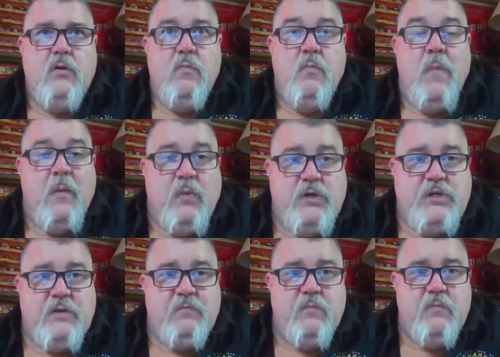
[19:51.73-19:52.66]

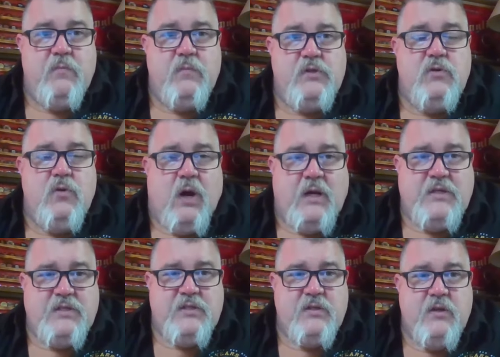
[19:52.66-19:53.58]
membership to
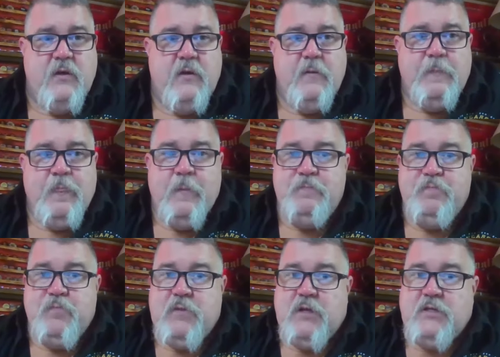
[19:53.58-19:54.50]
us
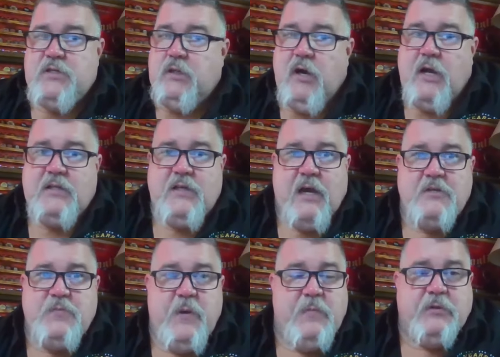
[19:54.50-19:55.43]
because a lot of
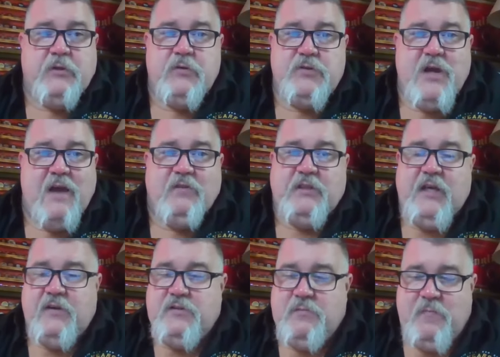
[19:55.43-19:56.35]
times people don't travel
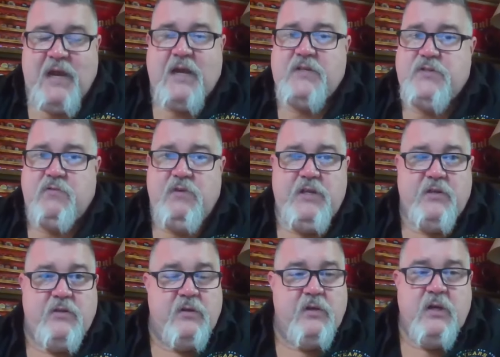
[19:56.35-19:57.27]
down to Mass or
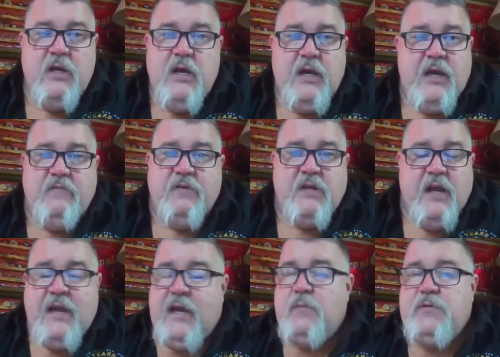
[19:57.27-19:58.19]
even even New
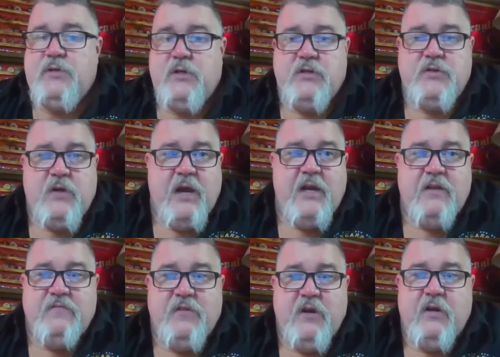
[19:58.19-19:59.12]
Hampshire to train
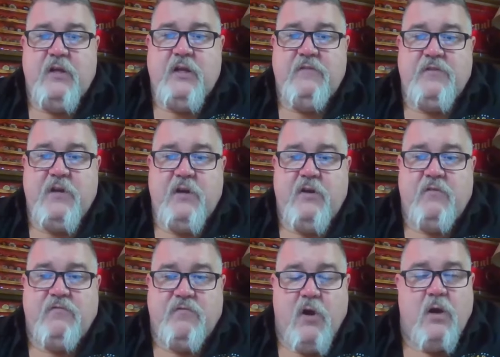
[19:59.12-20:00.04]
if they're if they're
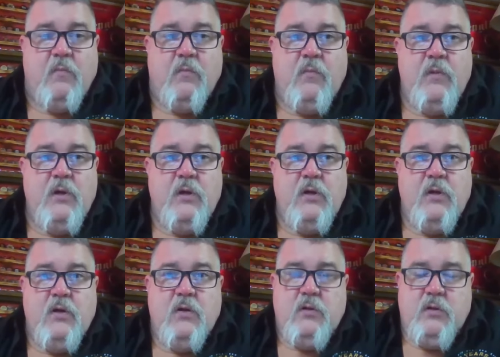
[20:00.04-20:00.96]
from
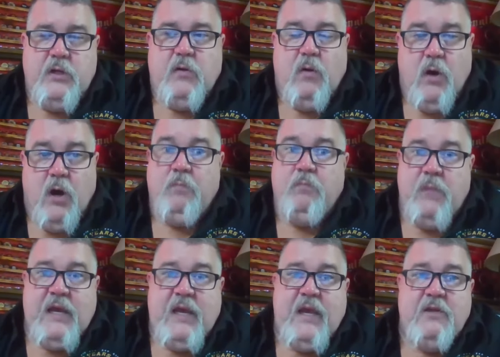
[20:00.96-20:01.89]
you know, up
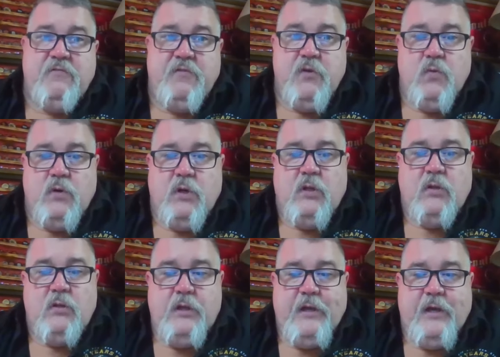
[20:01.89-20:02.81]
Maine, if you
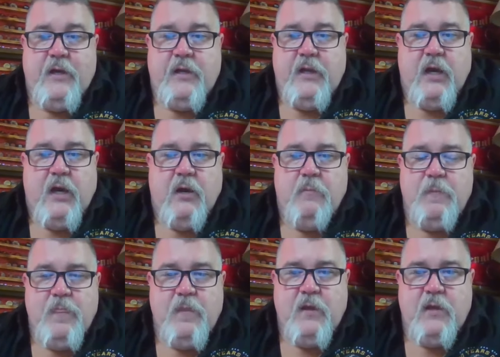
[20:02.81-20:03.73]
will. And um,
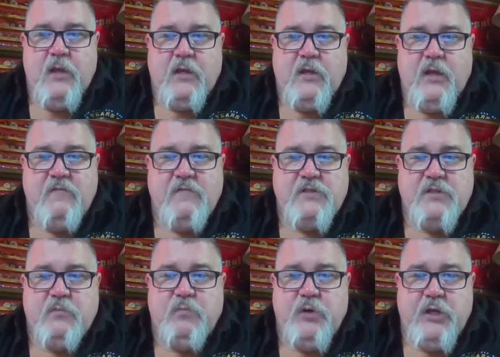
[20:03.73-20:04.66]
it, it, gave us a
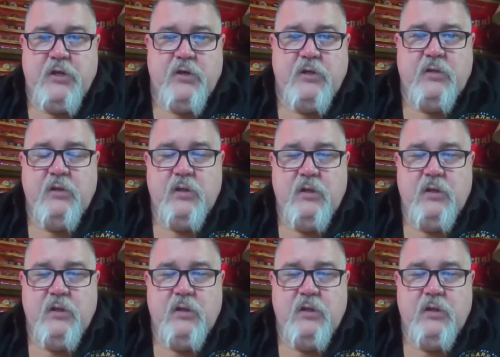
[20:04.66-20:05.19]
pretty good